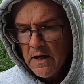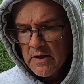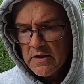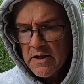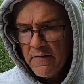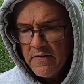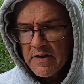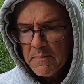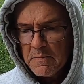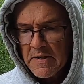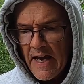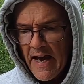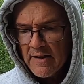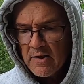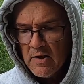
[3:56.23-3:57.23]
Just give me some
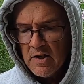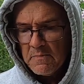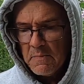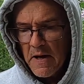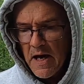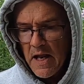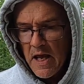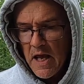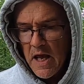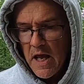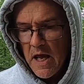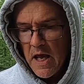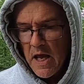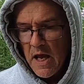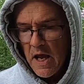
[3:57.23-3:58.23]
tattoos,
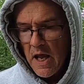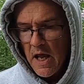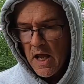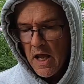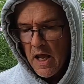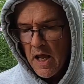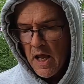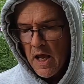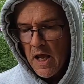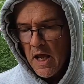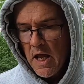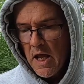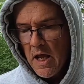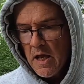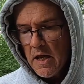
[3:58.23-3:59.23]
buddy.
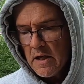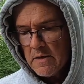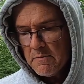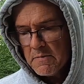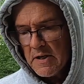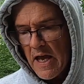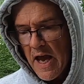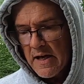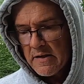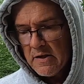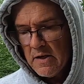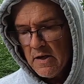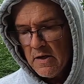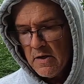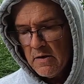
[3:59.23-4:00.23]
Get some
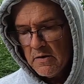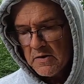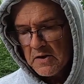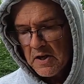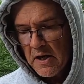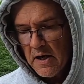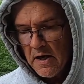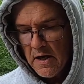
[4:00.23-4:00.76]
tattoos.